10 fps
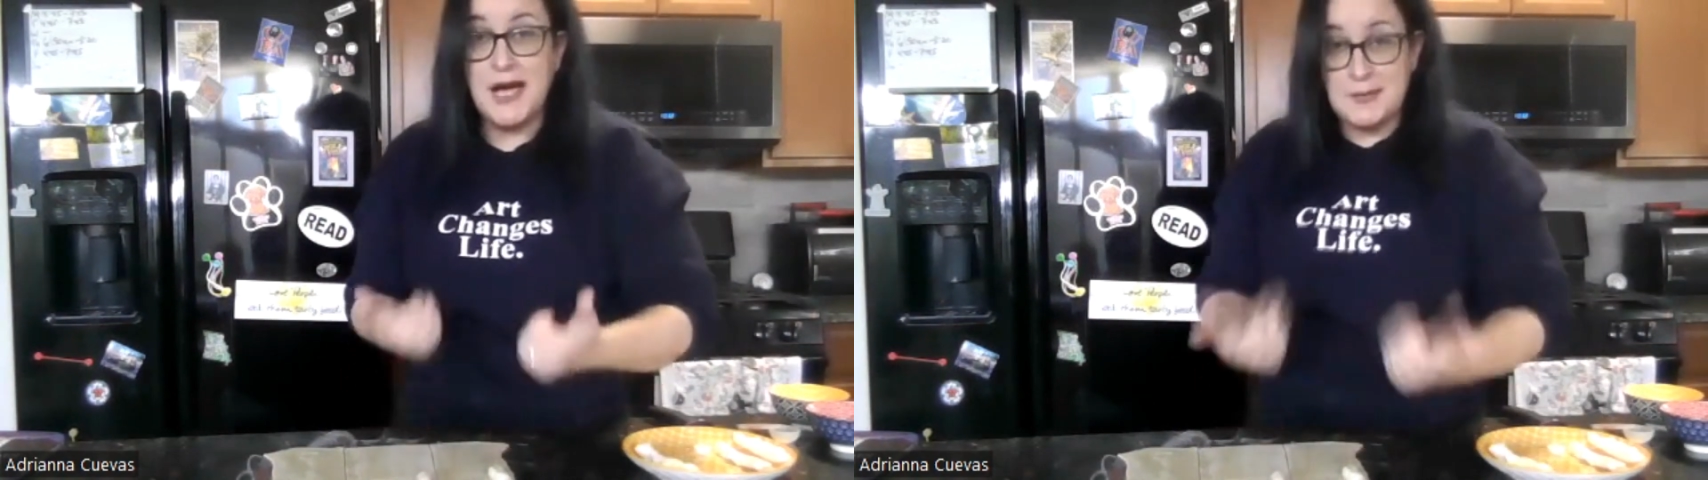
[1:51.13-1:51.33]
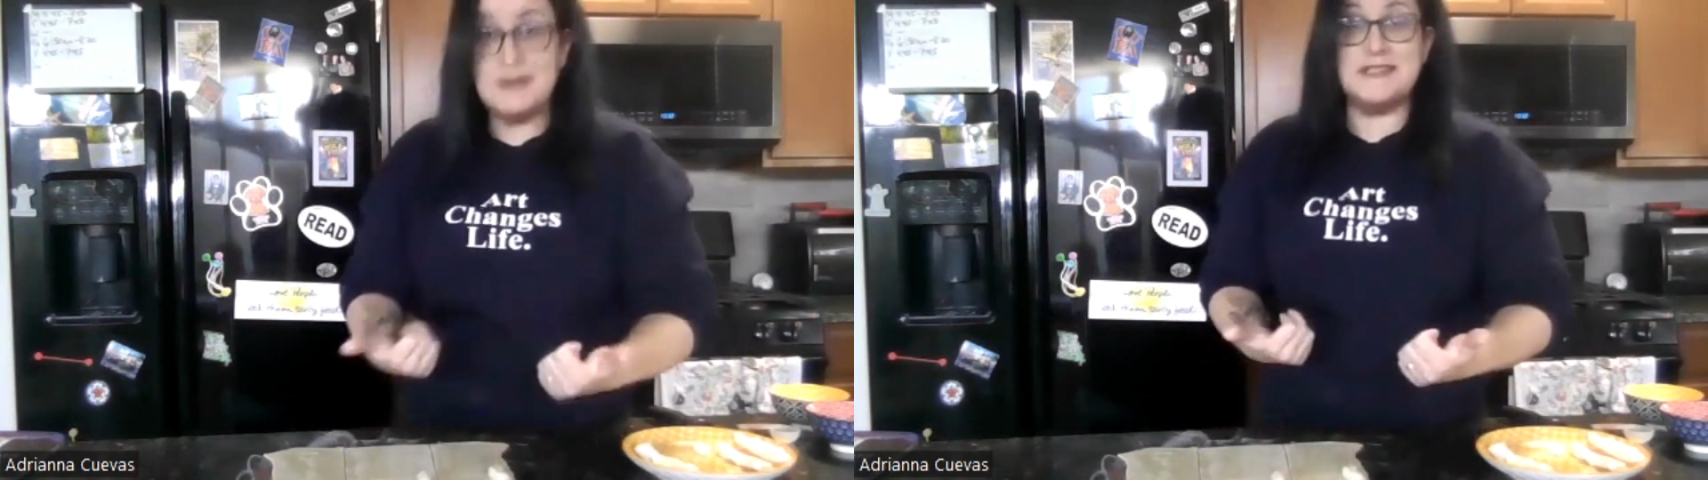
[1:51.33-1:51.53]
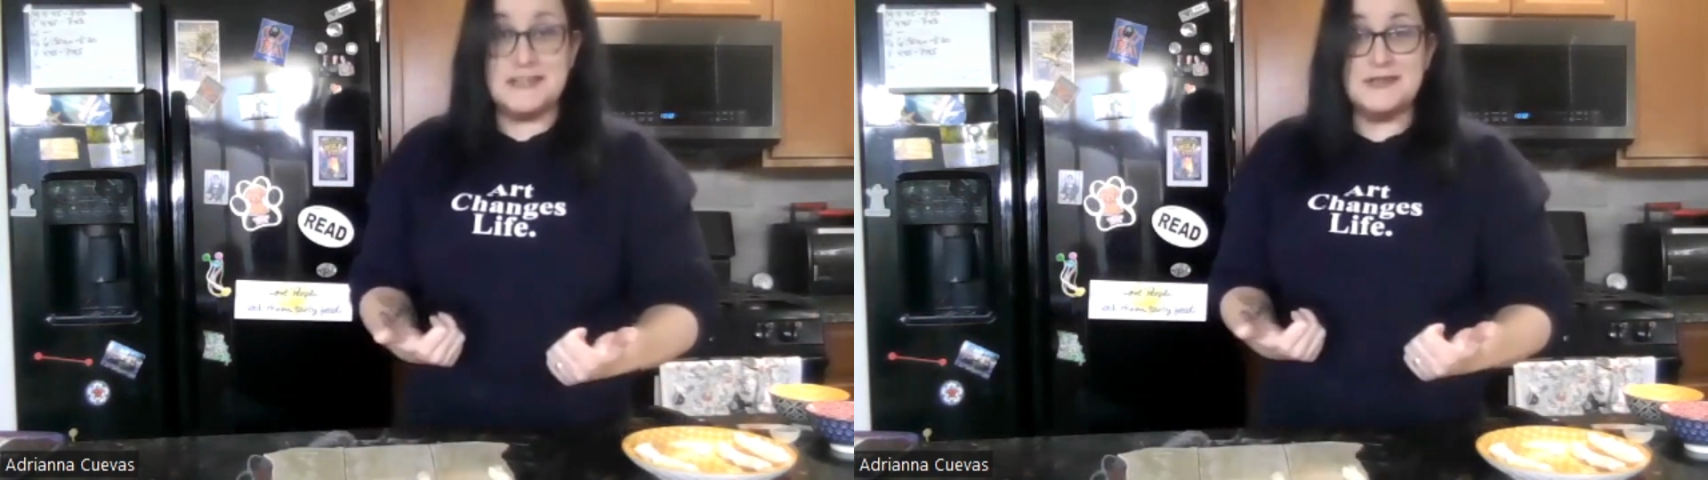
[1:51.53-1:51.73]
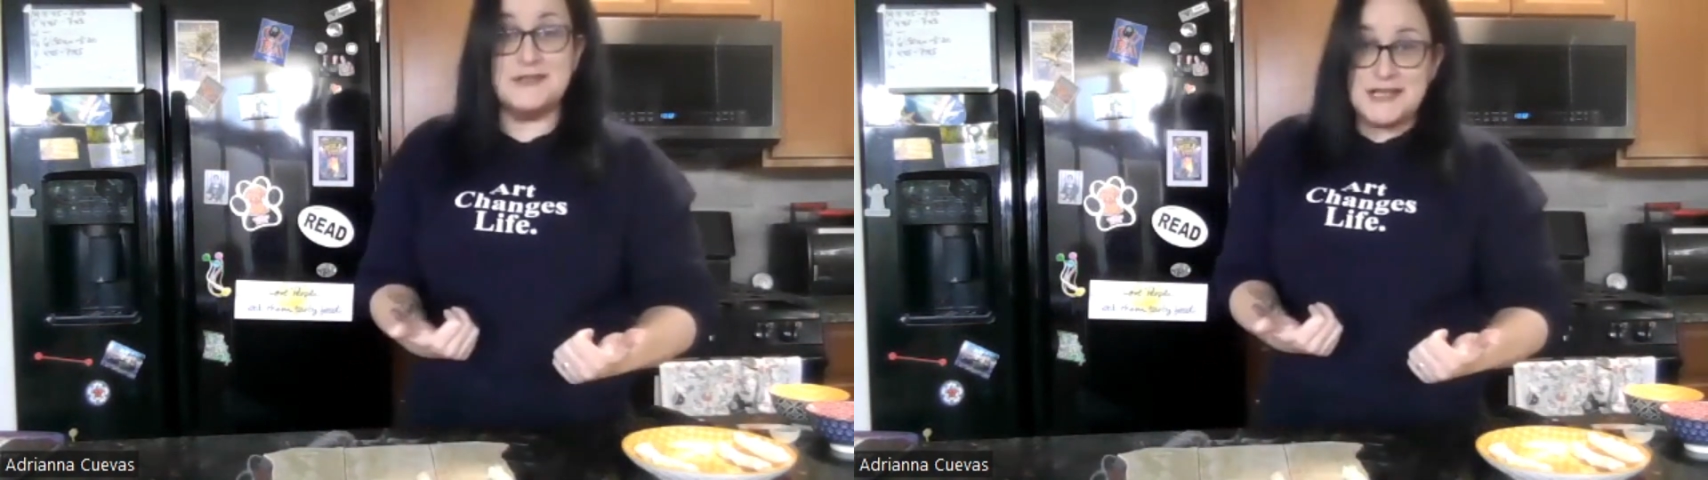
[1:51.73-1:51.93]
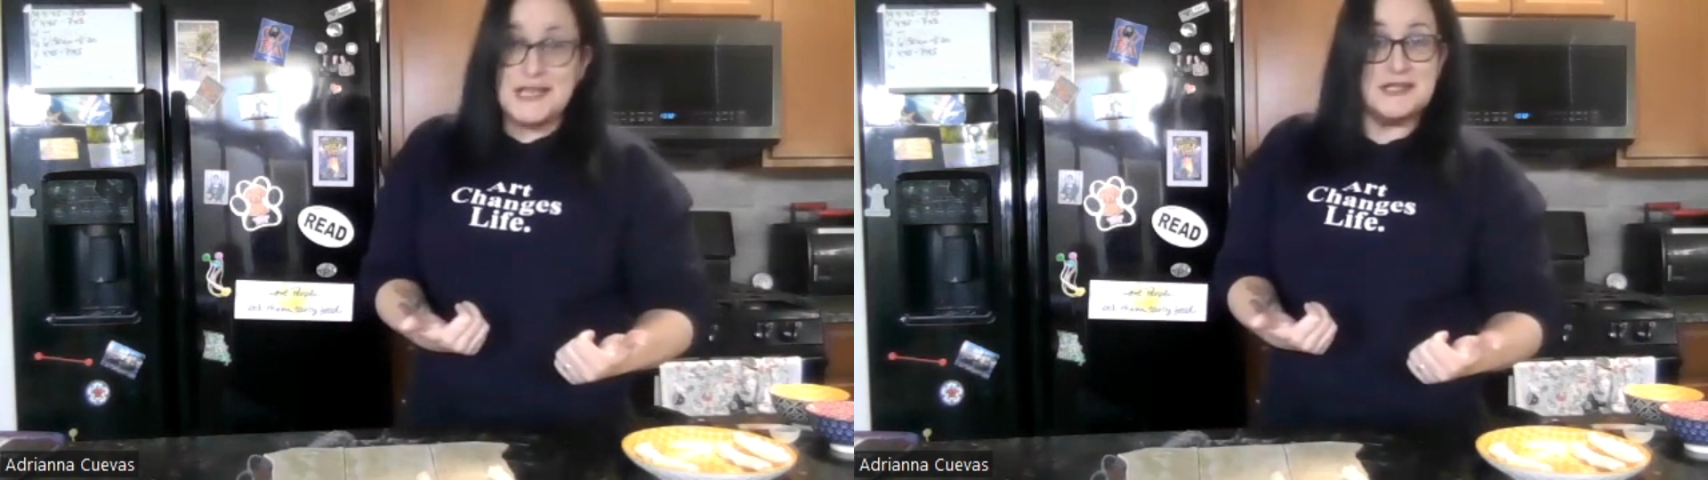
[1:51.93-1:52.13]
I'm going to steal a
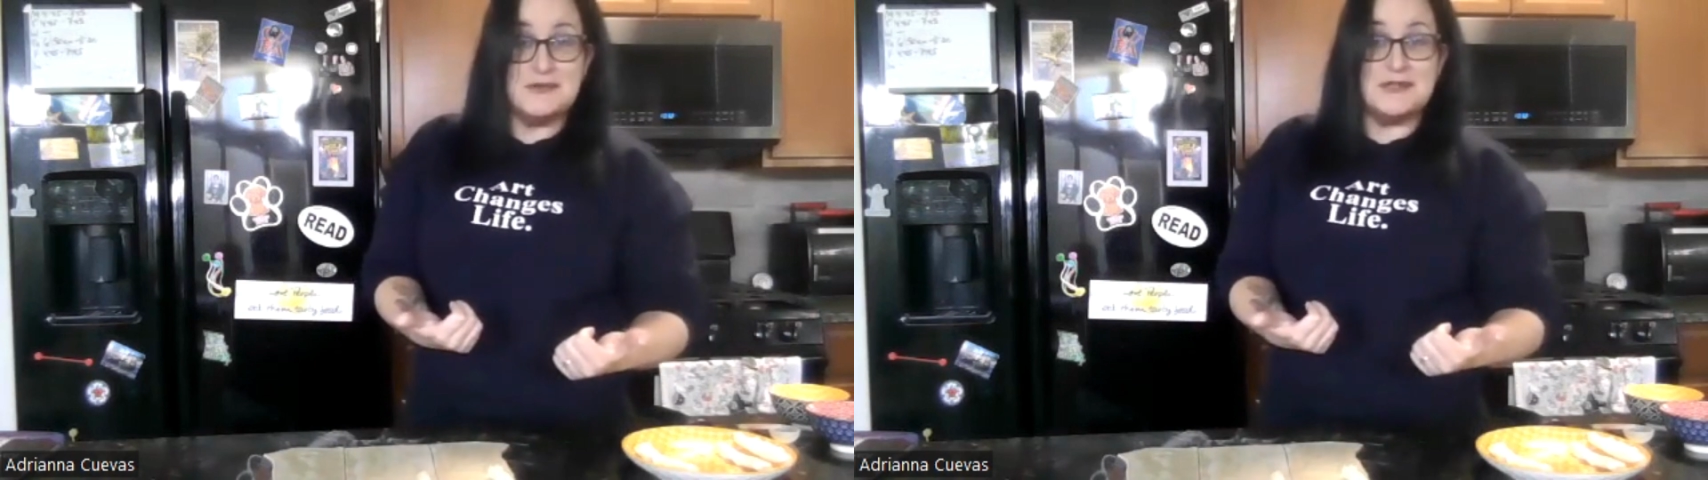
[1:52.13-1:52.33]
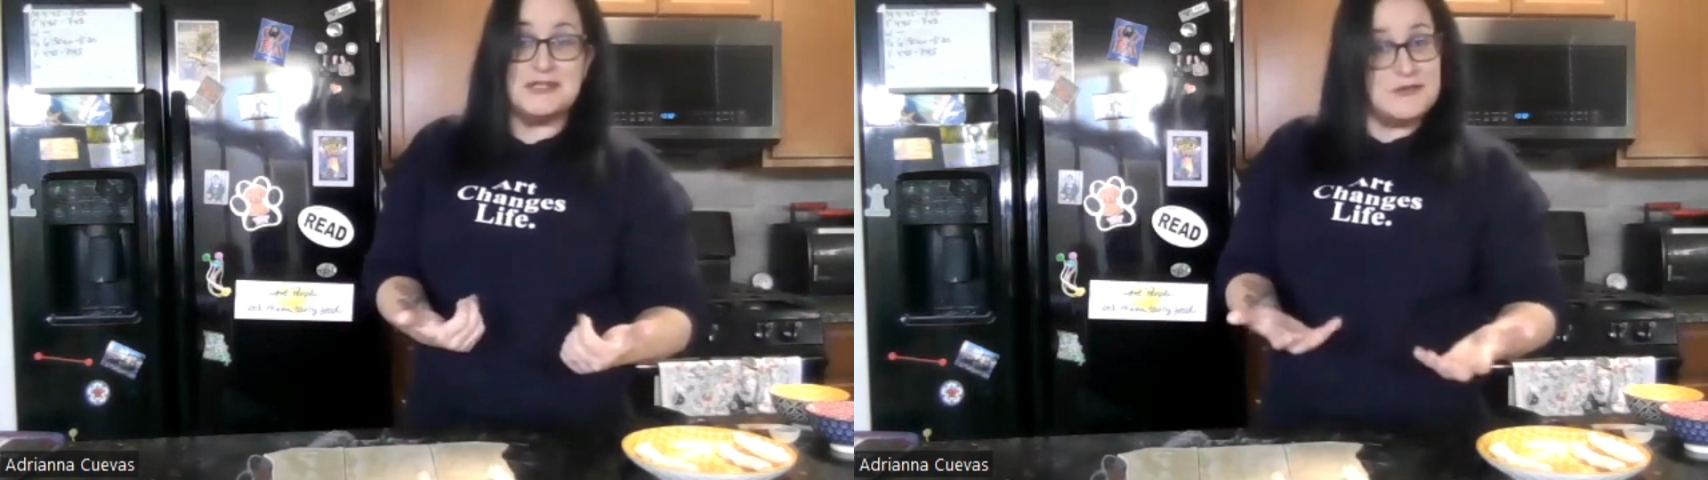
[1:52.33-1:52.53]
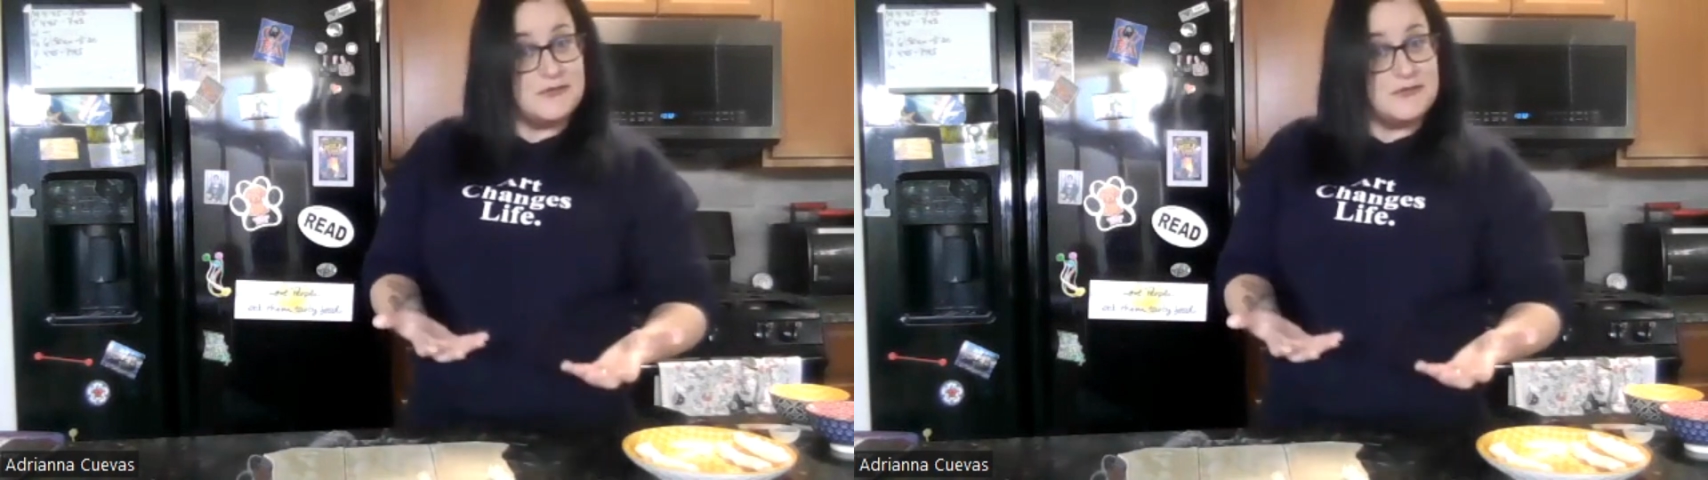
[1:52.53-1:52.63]
slushy machine